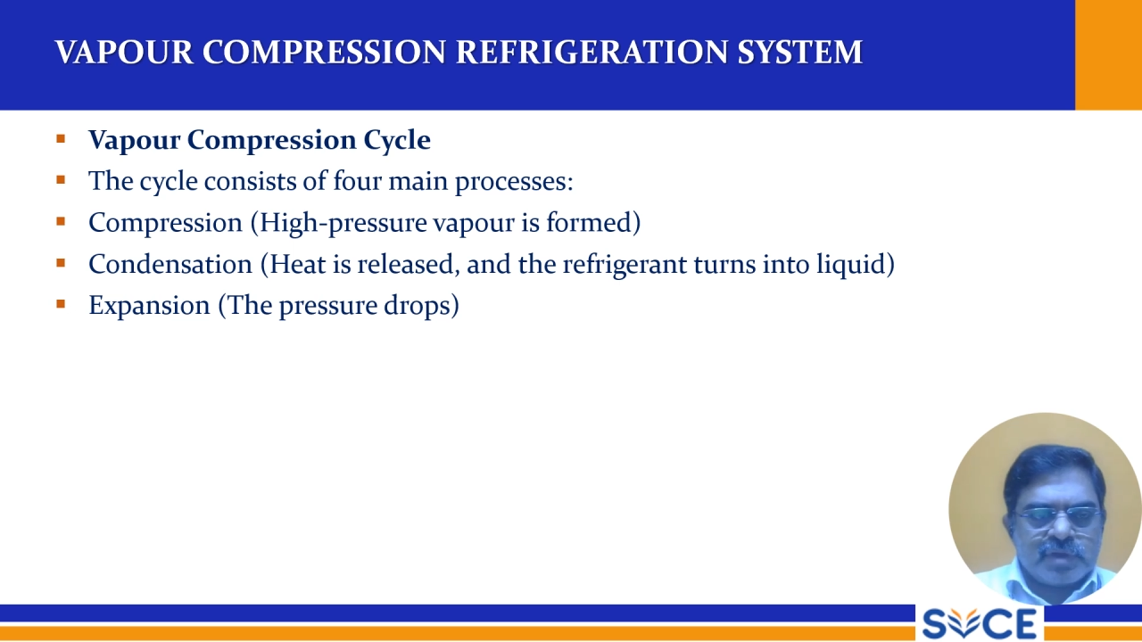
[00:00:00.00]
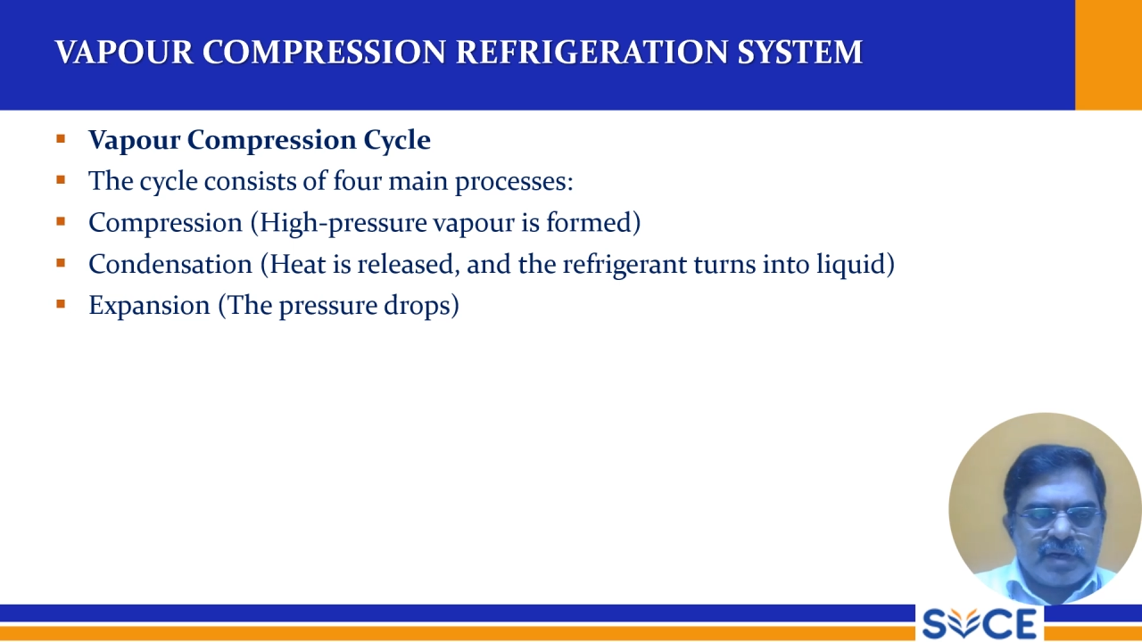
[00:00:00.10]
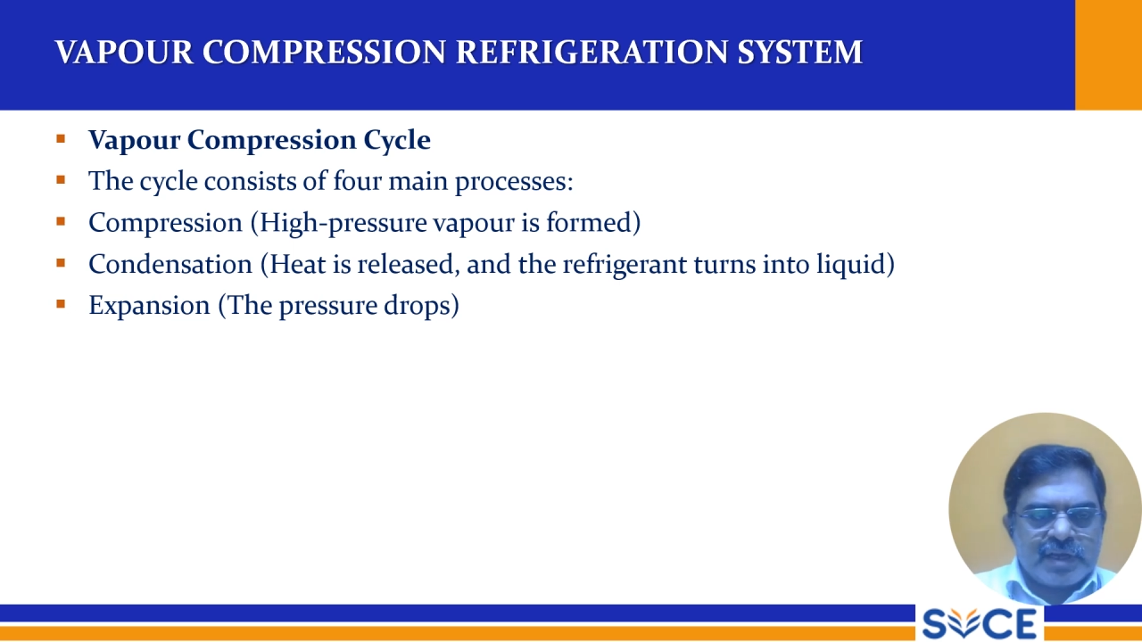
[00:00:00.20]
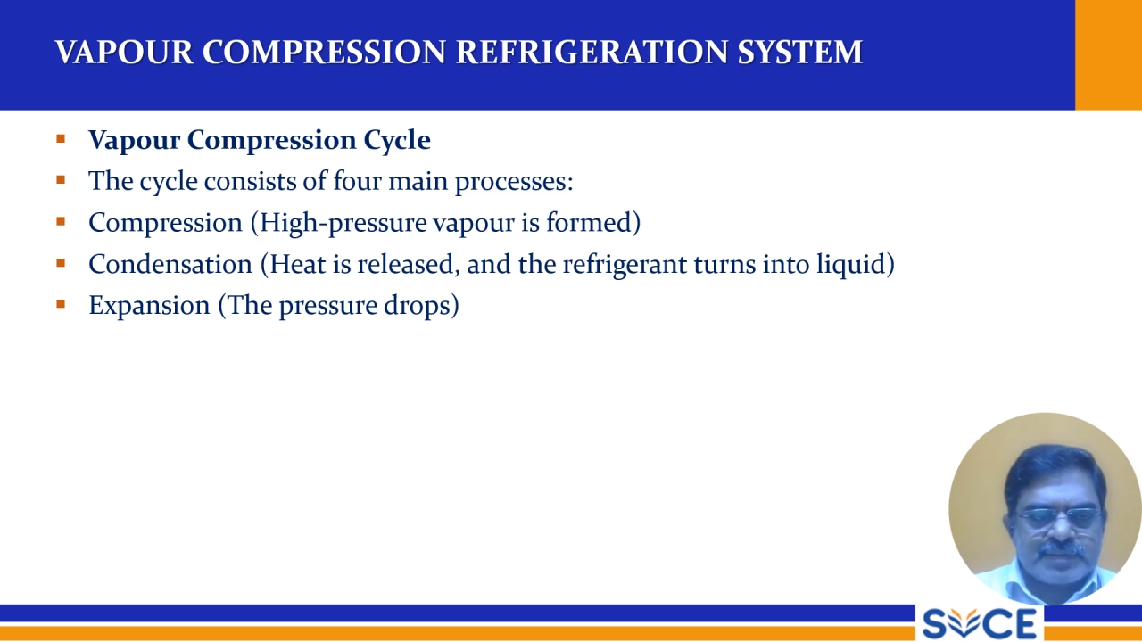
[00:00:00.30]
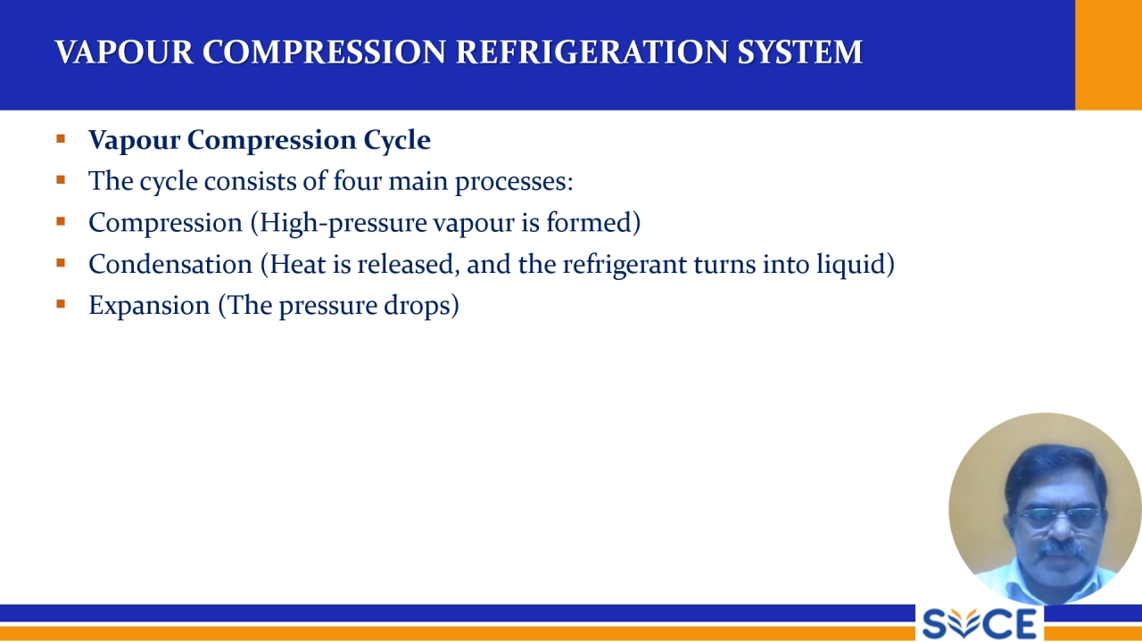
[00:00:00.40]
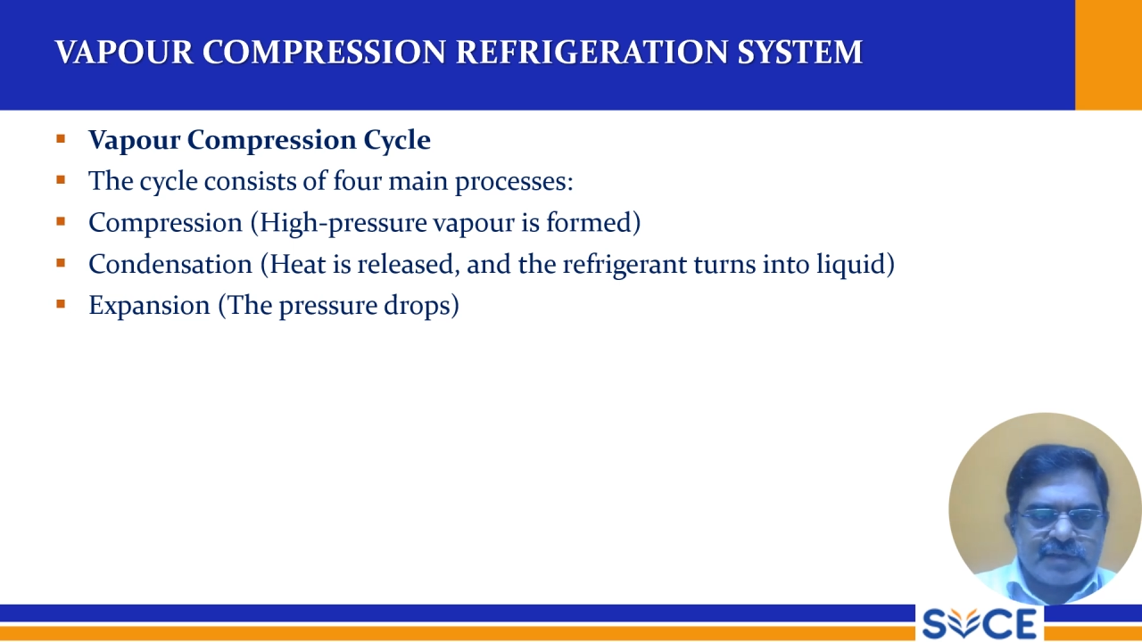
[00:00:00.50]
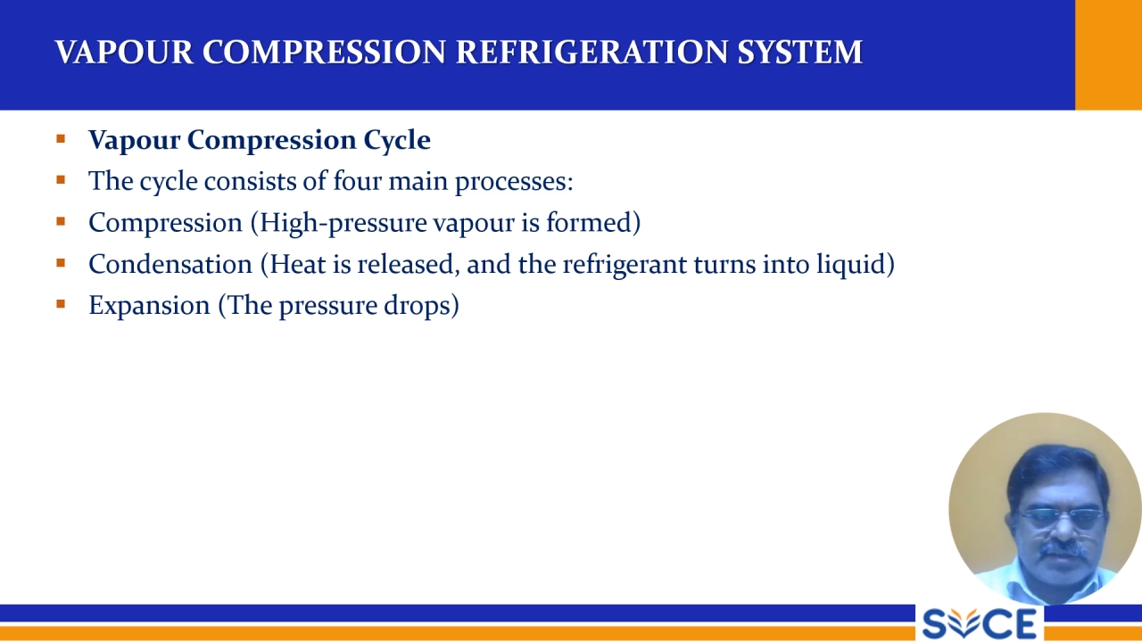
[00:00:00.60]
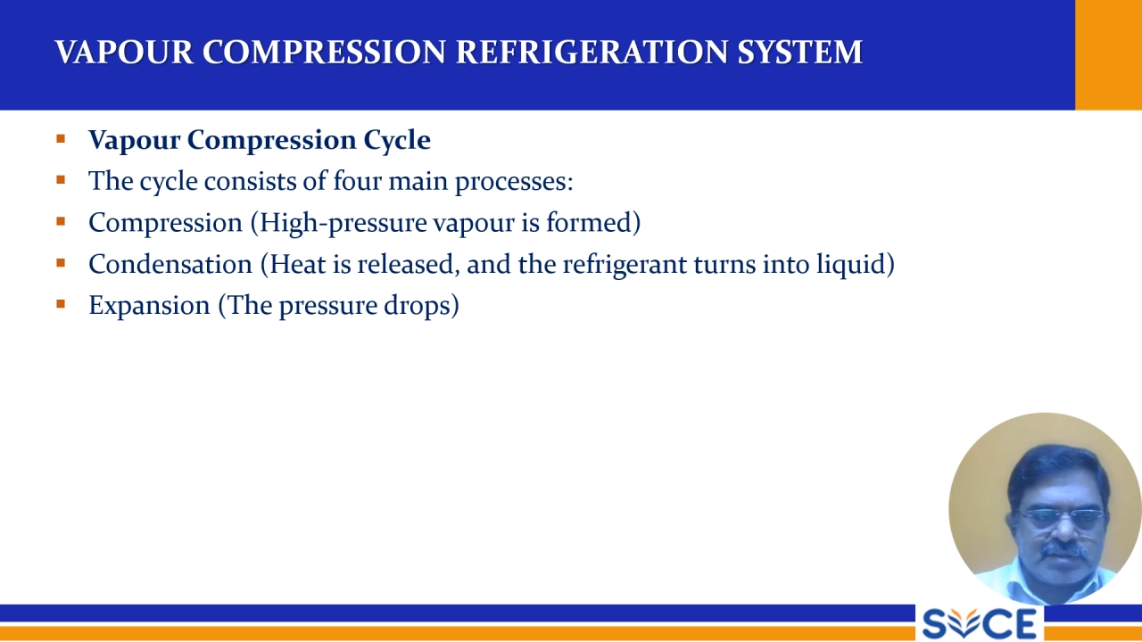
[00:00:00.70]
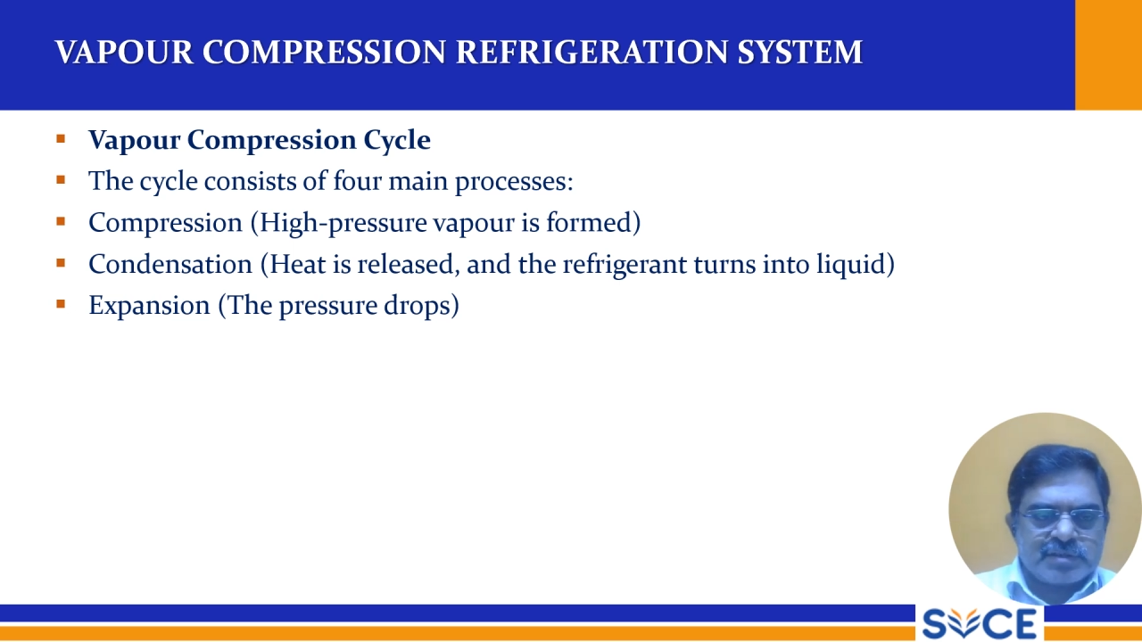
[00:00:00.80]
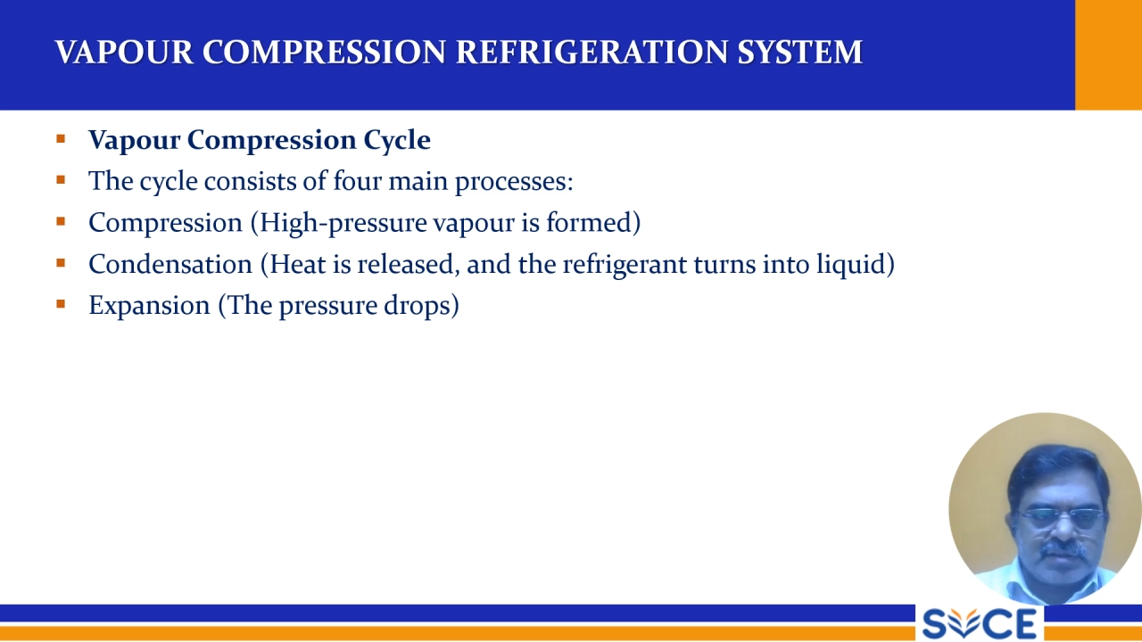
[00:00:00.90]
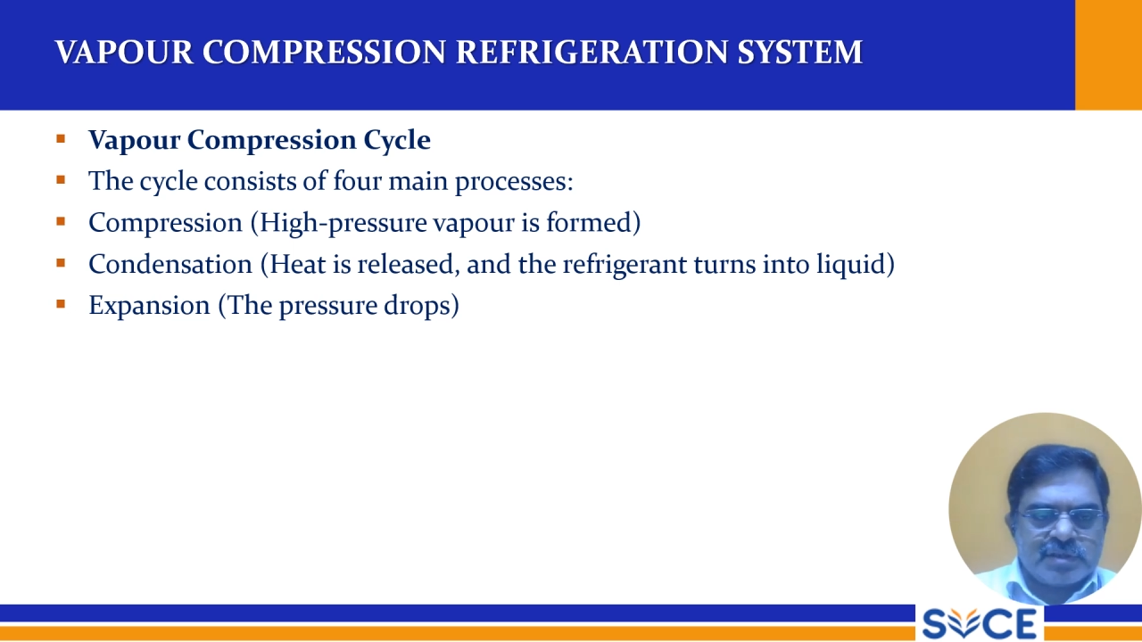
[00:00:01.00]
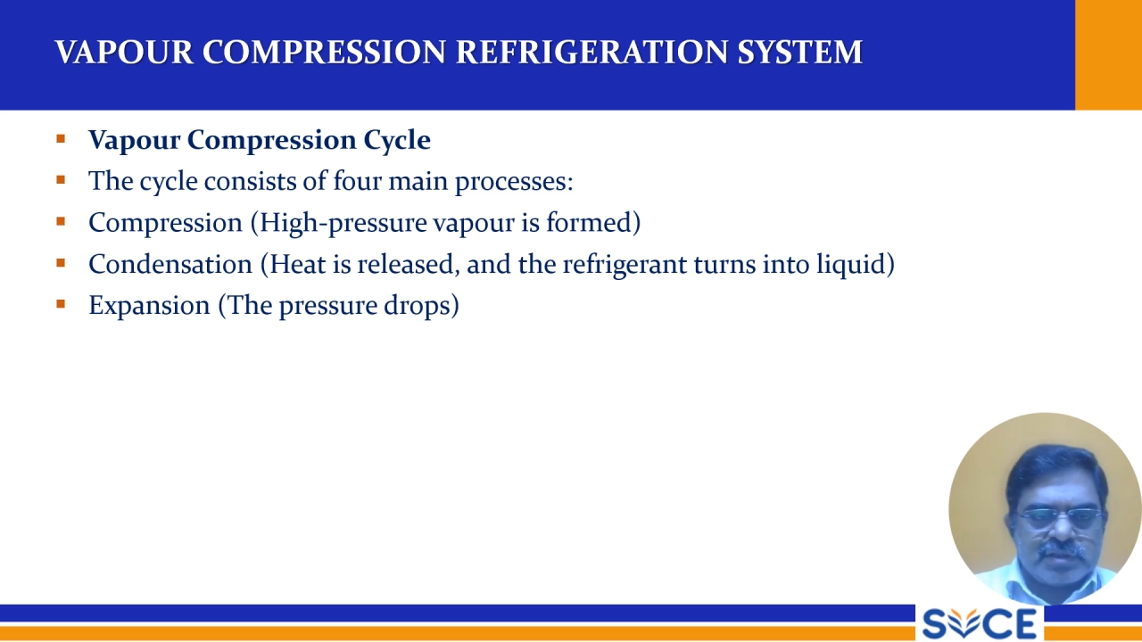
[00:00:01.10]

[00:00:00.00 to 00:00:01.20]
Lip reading: And expansion,